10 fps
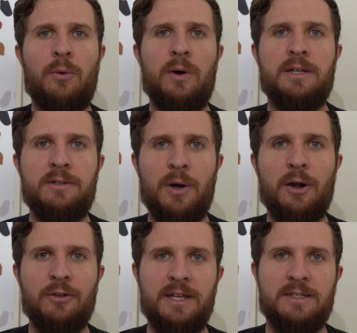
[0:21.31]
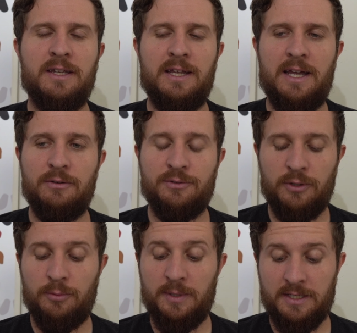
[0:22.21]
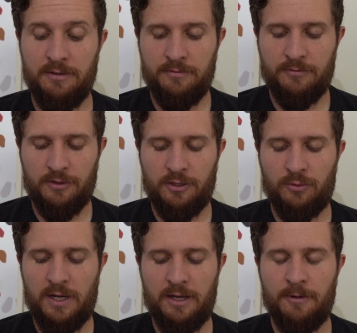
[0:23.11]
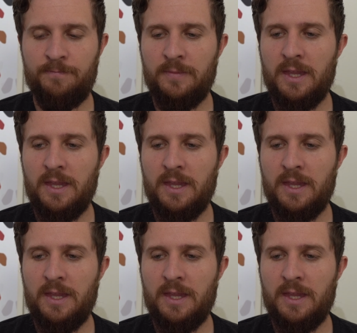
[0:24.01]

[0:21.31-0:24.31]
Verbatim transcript: wanted to borrow this, and I was real busy for a little while,